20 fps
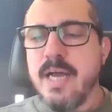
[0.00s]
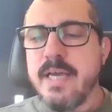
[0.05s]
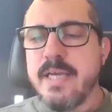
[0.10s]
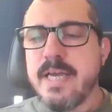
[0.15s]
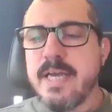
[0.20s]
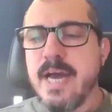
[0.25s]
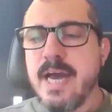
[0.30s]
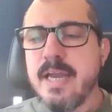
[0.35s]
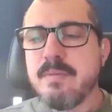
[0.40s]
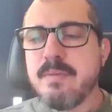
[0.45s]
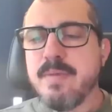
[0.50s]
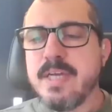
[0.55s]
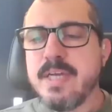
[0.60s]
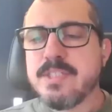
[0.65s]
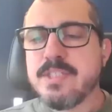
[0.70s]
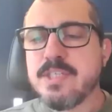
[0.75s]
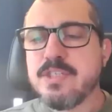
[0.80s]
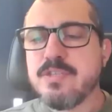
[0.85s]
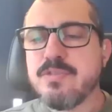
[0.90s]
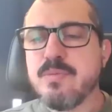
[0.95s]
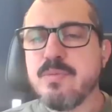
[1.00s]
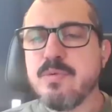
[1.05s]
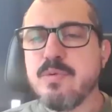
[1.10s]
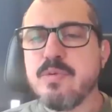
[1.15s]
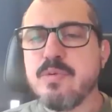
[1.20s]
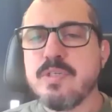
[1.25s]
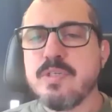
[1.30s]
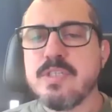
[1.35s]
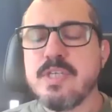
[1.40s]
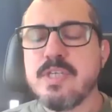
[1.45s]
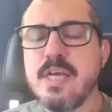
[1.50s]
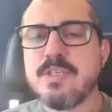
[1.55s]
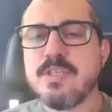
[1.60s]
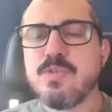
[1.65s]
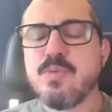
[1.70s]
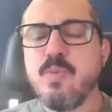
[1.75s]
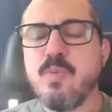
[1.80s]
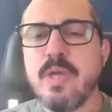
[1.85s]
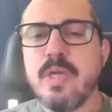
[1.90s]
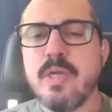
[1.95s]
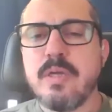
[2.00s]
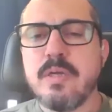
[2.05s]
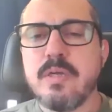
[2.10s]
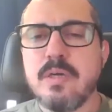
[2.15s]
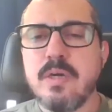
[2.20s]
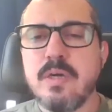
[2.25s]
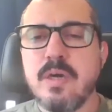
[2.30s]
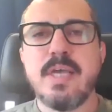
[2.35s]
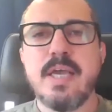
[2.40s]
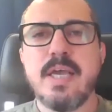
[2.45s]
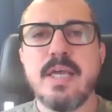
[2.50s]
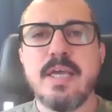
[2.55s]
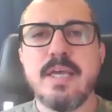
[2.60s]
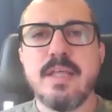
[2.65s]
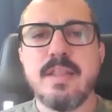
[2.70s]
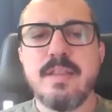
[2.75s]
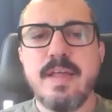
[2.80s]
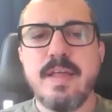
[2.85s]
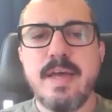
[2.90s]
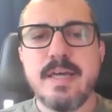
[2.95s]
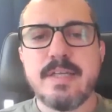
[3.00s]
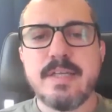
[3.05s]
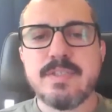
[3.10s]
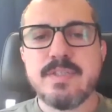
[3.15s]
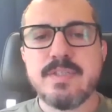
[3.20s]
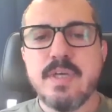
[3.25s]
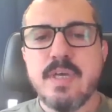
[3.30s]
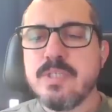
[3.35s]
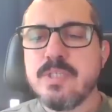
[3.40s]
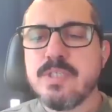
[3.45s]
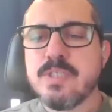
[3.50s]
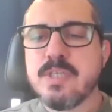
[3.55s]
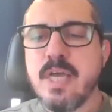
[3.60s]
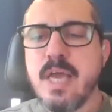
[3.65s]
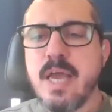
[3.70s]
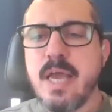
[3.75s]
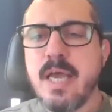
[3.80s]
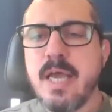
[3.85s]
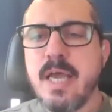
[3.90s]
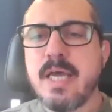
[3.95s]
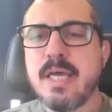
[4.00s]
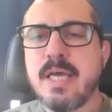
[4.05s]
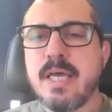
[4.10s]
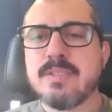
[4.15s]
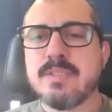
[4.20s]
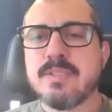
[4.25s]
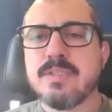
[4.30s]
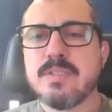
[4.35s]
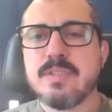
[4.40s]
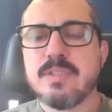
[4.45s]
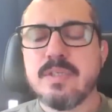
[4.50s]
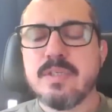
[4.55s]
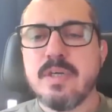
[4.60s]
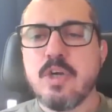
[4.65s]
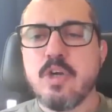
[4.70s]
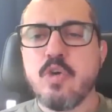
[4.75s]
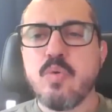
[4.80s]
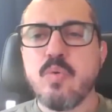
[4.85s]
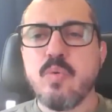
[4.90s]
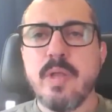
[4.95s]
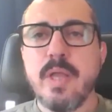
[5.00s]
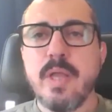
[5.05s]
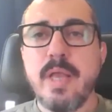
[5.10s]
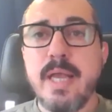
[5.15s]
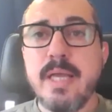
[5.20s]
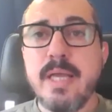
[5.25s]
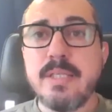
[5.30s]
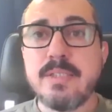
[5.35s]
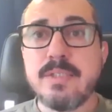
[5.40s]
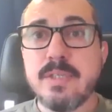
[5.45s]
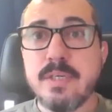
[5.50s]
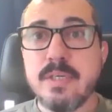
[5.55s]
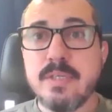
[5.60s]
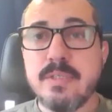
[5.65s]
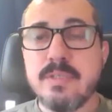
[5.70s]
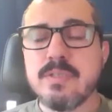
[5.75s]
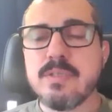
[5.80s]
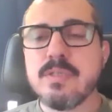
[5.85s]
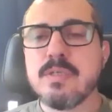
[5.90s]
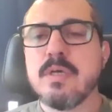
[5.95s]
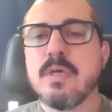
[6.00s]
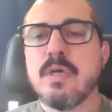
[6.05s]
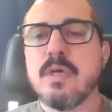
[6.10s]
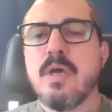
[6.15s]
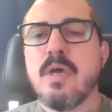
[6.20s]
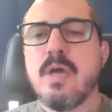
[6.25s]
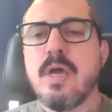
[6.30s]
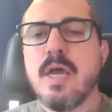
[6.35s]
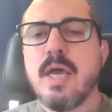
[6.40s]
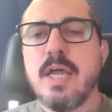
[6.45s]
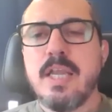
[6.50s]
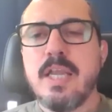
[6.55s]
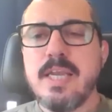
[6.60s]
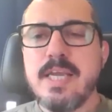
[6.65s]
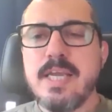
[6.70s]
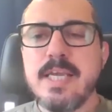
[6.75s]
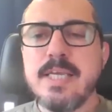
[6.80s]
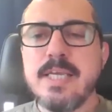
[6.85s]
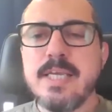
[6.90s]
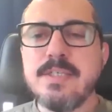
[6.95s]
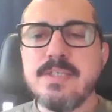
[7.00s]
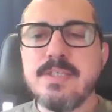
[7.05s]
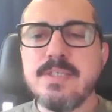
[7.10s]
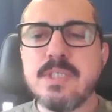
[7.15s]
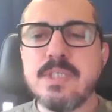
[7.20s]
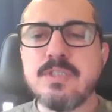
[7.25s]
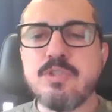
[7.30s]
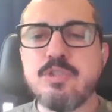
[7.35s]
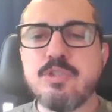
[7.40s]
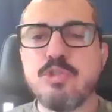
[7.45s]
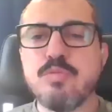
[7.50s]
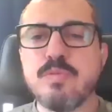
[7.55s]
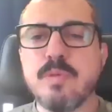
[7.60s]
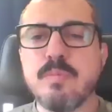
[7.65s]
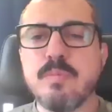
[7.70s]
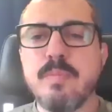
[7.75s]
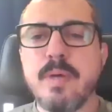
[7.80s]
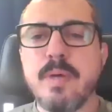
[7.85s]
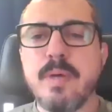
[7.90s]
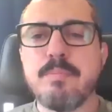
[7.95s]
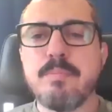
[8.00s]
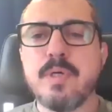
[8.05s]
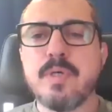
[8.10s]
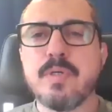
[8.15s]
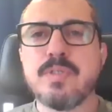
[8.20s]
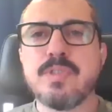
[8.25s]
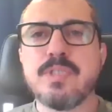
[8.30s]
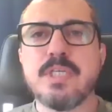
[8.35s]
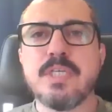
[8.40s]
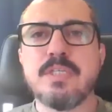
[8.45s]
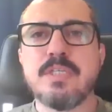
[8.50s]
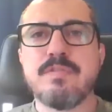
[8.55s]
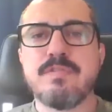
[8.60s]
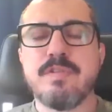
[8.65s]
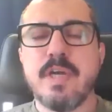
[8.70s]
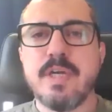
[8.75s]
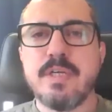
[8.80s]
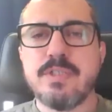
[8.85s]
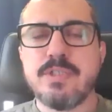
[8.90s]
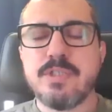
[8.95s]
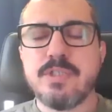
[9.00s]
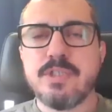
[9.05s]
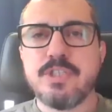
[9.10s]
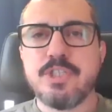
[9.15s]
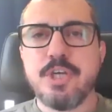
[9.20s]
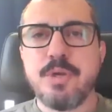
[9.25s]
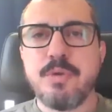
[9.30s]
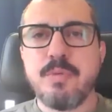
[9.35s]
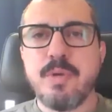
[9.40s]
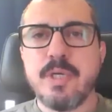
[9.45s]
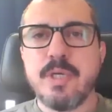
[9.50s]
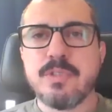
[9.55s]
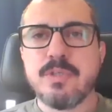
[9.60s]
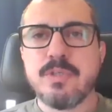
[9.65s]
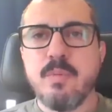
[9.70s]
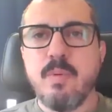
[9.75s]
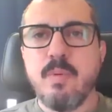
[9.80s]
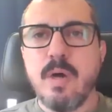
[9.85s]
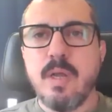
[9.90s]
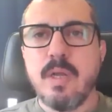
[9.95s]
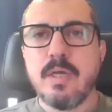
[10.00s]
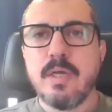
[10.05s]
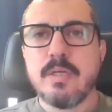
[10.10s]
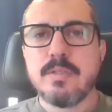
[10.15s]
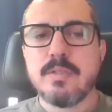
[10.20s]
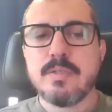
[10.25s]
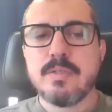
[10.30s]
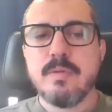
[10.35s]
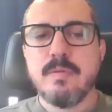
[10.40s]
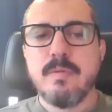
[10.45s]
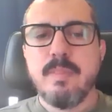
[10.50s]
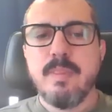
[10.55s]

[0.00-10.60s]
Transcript: I got a message from Chris last week saying that Chris had created an easy to remember seed phrase to generate a wallet.